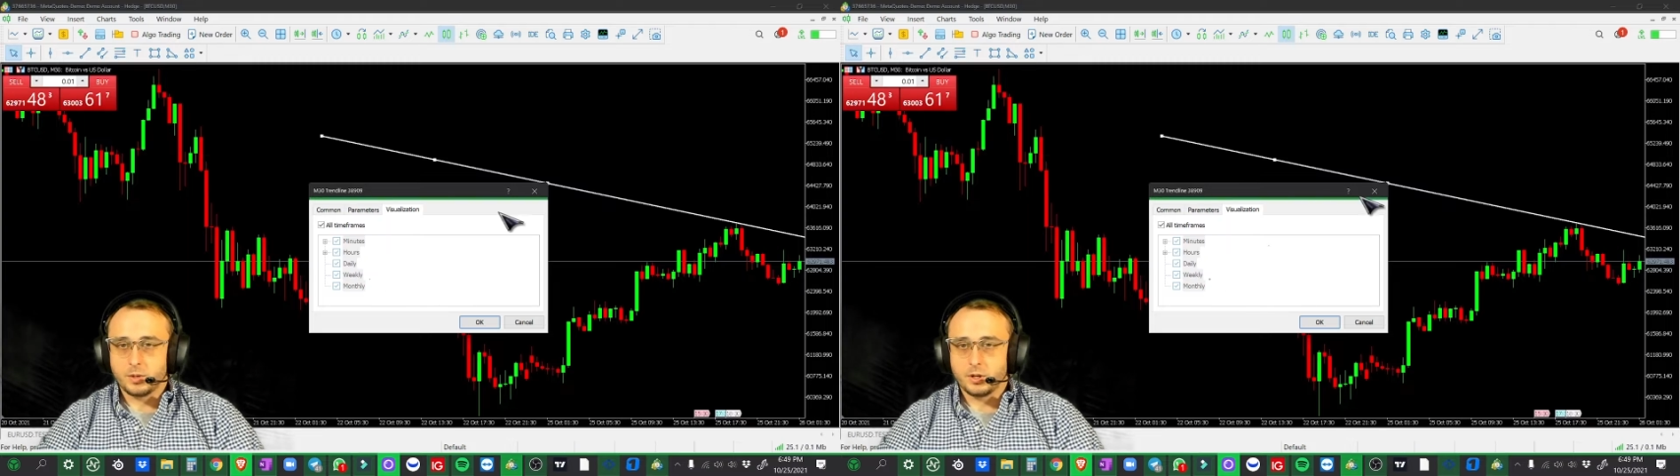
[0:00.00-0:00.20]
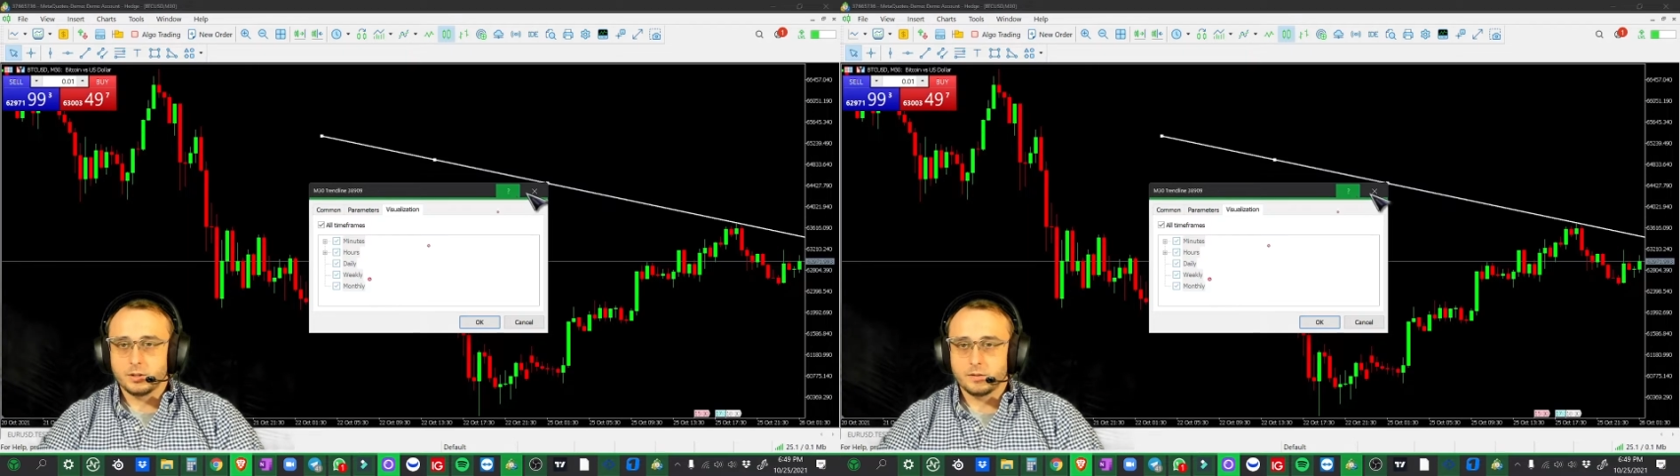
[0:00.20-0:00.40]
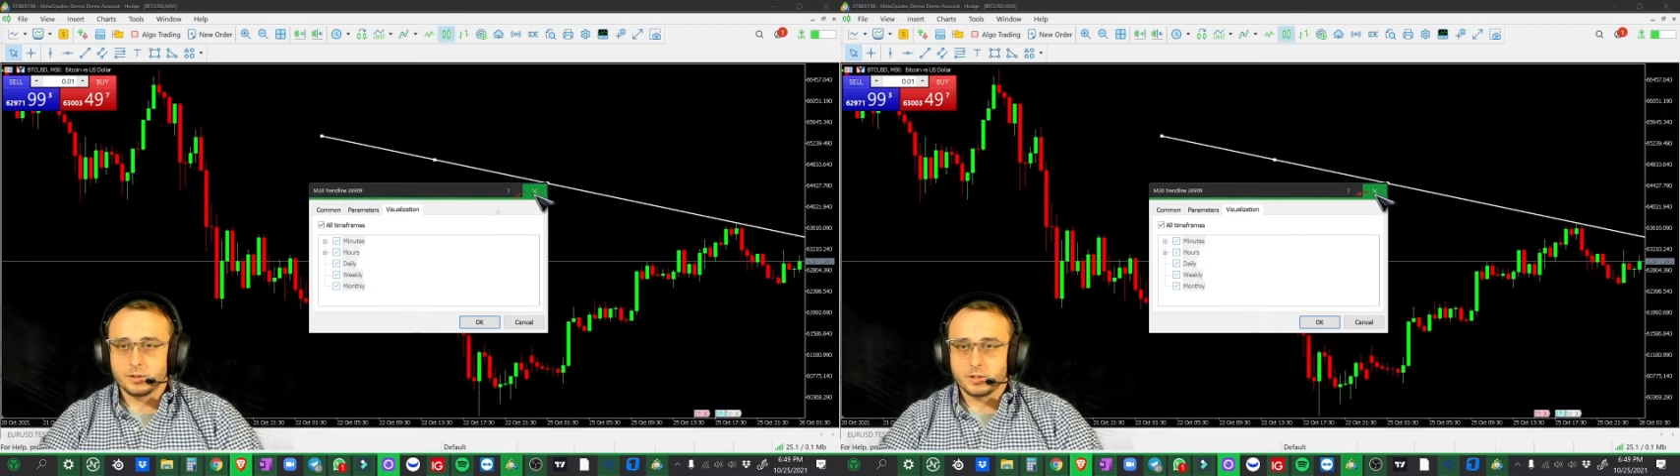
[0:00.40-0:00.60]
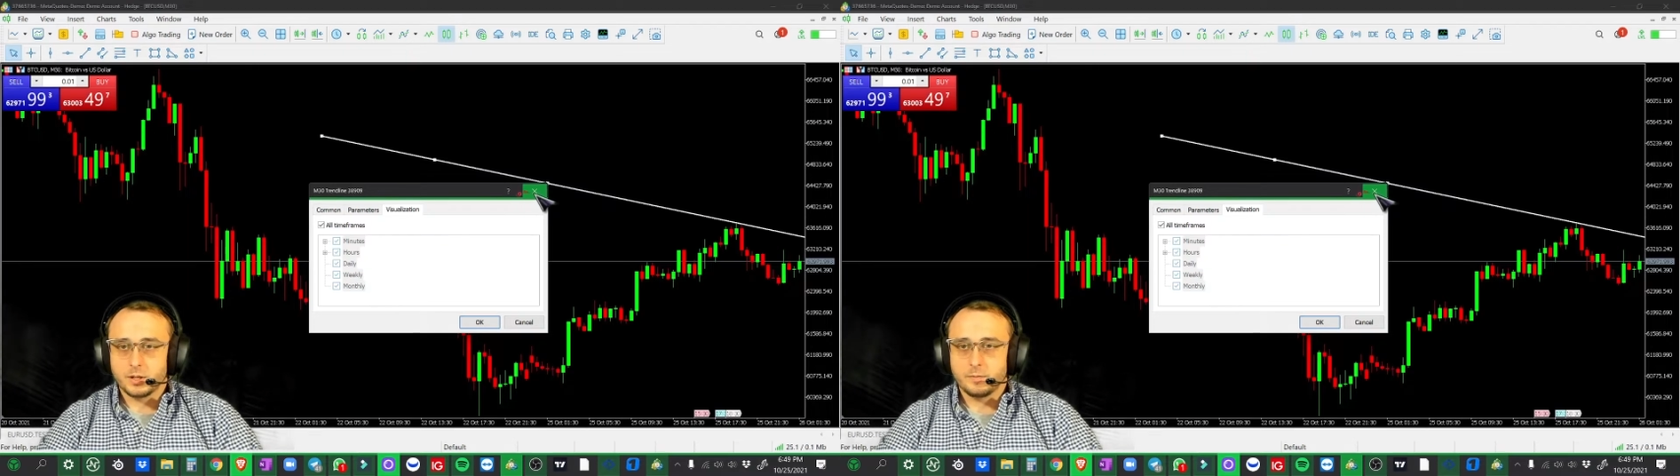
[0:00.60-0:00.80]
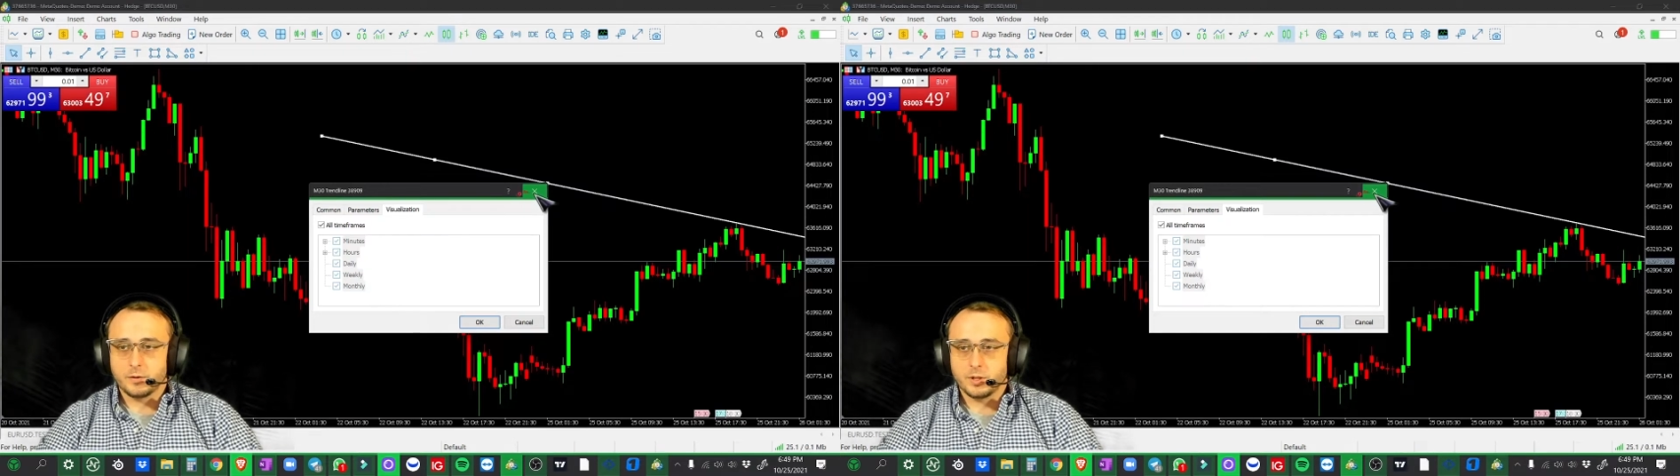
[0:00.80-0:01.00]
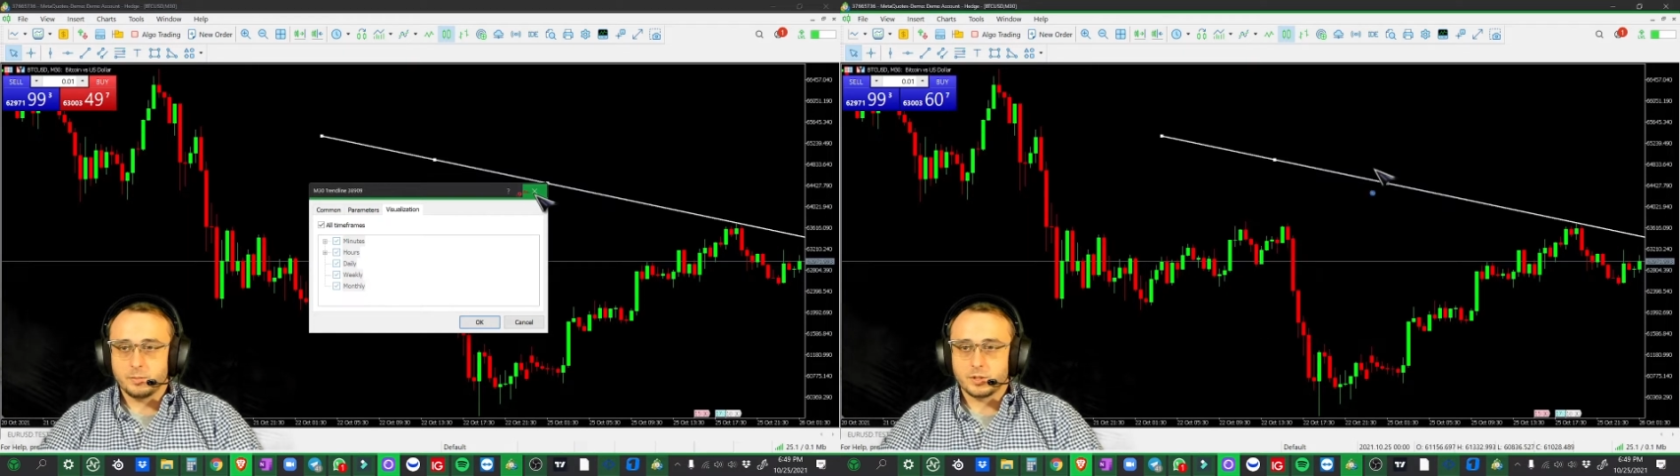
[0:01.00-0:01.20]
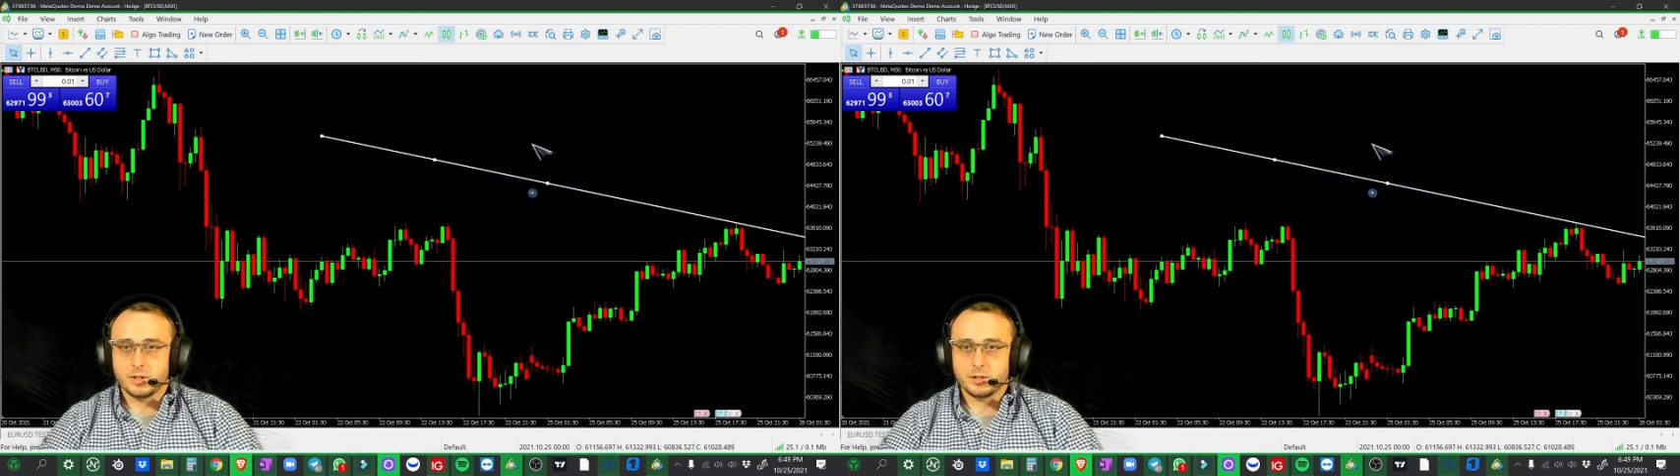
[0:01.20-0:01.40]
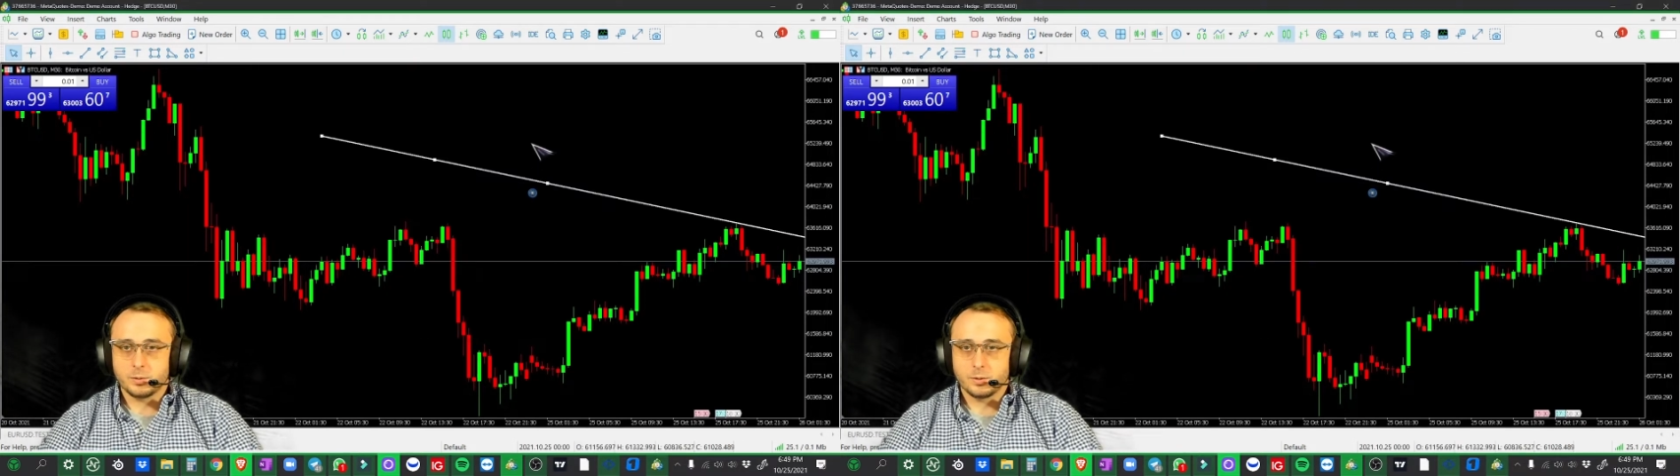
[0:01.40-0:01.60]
on different time frames and that sort of